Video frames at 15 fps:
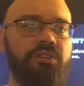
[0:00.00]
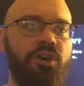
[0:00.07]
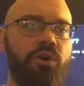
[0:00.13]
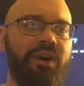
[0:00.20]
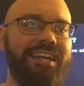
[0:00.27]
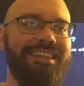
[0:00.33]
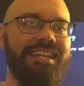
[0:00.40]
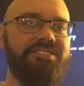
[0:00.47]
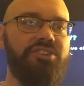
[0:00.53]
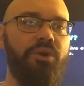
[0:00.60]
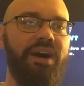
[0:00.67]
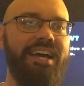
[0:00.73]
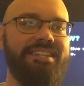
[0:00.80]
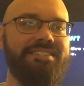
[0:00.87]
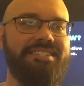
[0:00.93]
All right, let's
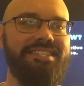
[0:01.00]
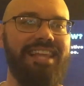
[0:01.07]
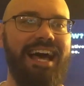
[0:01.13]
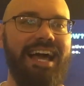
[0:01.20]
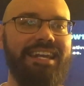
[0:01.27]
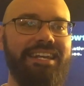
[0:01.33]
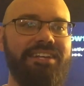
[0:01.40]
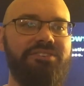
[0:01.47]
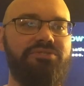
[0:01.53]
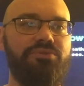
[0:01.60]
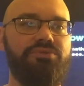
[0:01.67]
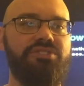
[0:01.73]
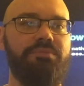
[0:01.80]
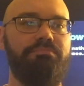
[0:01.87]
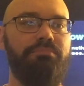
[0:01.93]
go ahead and slide into
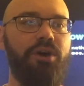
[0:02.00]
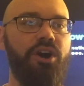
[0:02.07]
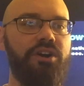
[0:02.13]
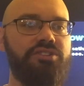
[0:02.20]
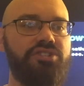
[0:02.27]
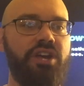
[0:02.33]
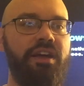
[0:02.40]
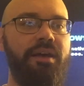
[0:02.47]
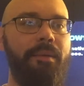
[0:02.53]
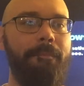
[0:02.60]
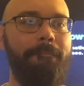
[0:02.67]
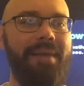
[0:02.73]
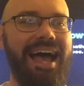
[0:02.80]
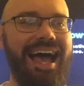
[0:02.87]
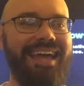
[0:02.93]
some March
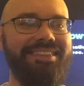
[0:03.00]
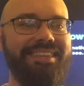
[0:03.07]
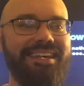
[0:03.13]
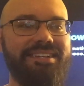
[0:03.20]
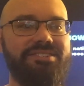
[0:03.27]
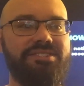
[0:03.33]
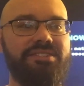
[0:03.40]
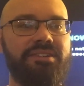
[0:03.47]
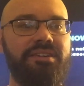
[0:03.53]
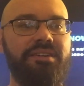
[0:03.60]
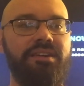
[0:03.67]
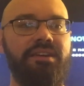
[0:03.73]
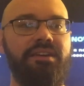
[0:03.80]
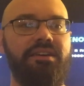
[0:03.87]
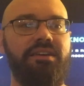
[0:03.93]
Madness.
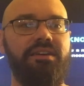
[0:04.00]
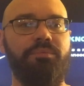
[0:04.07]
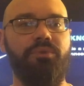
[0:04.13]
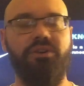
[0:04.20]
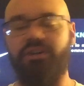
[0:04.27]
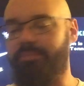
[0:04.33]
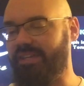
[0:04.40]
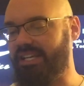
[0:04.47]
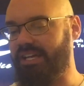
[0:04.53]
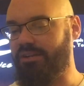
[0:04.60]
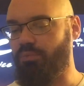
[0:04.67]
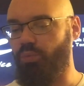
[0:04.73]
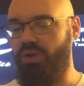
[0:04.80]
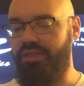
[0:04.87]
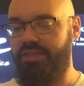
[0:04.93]
And we're going to
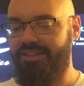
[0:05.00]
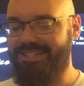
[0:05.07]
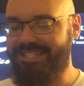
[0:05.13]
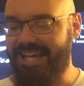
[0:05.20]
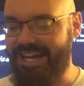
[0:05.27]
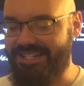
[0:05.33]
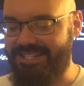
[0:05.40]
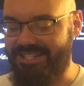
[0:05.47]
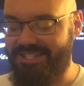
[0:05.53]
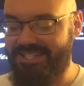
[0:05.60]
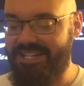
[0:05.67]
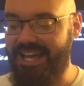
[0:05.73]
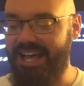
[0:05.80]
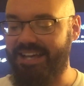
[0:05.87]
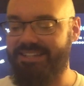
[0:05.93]
begin with Texas
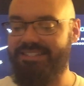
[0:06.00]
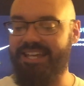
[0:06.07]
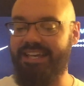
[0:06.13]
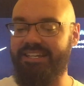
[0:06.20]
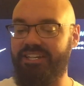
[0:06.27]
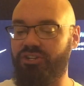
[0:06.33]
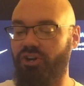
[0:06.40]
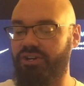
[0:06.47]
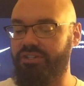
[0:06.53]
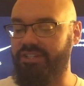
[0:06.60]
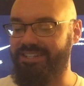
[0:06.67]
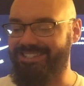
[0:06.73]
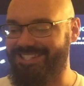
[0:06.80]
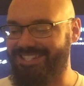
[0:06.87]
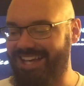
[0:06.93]
Tech taking on
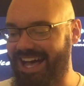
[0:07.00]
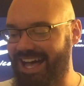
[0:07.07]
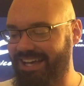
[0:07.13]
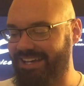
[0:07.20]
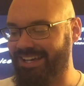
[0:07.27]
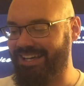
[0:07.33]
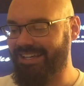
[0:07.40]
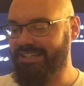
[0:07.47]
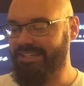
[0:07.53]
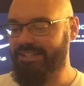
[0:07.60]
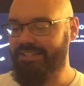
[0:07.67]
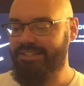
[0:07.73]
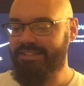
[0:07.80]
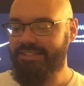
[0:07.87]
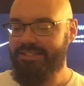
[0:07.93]
Gonzaga.
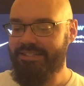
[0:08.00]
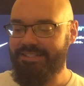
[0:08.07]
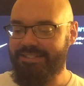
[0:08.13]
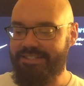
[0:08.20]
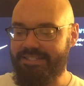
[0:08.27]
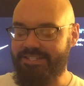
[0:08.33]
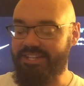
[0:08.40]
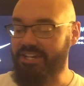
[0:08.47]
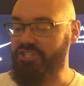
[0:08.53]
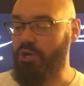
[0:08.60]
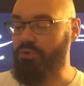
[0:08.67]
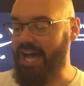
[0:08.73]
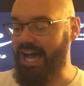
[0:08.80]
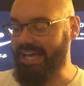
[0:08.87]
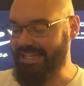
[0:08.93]

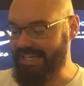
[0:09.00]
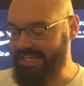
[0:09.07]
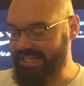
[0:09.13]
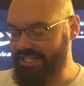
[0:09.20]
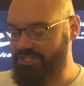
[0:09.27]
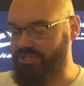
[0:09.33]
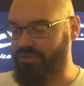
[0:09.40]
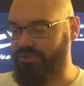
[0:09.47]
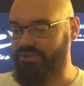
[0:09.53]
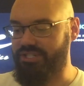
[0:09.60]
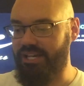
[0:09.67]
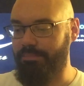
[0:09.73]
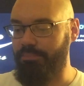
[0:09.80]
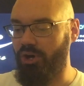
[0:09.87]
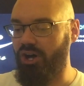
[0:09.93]
6:09 Eastern
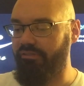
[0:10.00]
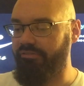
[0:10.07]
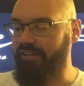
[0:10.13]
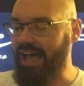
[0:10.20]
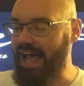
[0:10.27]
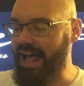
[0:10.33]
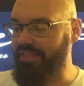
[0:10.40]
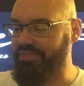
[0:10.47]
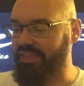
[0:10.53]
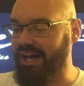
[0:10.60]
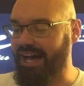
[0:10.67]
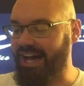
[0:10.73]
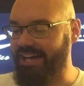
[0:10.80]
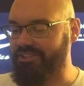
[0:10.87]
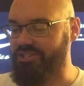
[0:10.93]
tip-off at the
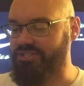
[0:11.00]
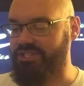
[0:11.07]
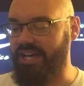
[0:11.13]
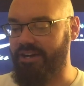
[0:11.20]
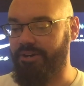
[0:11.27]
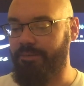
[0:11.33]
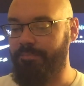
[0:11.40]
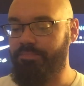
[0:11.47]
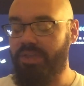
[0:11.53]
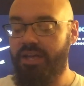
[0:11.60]
Honda Center.